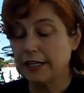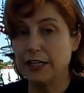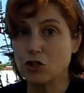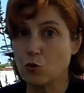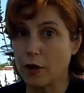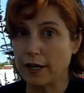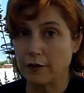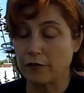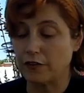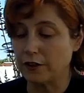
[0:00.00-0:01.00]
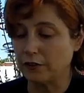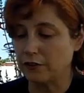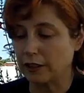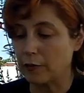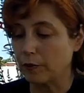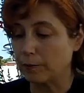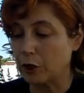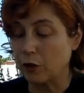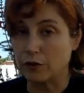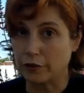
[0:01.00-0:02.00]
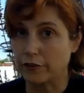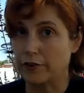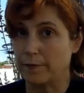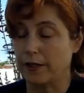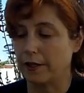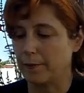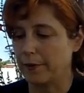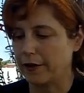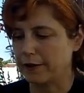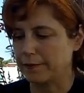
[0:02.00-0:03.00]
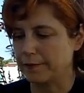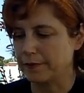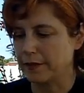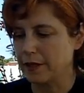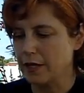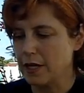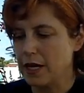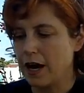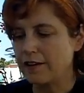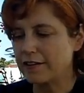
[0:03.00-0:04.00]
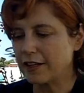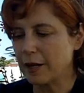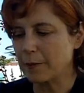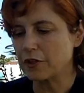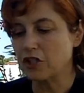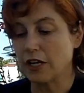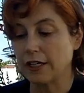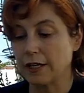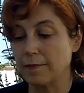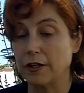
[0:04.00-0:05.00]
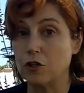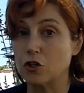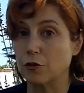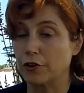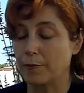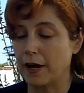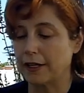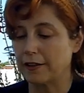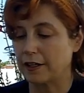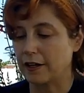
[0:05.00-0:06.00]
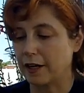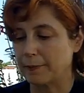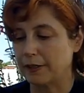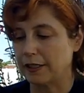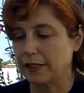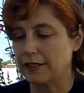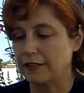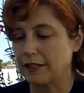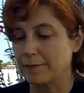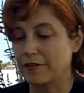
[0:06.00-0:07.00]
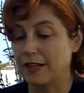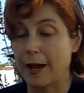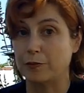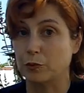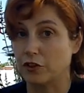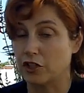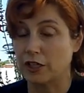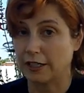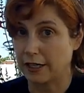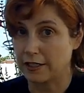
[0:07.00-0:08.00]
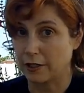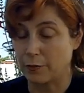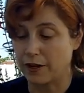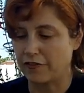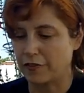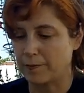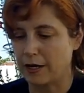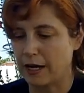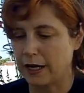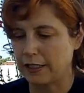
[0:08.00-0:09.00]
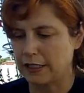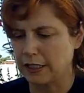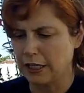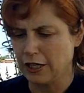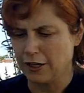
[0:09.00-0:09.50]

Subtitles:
Each wave feels like it will blow Dulcibella apart. I sit up with Jake in my usual spot in the cockpit until I'm slapped with a gigantic wave from behind.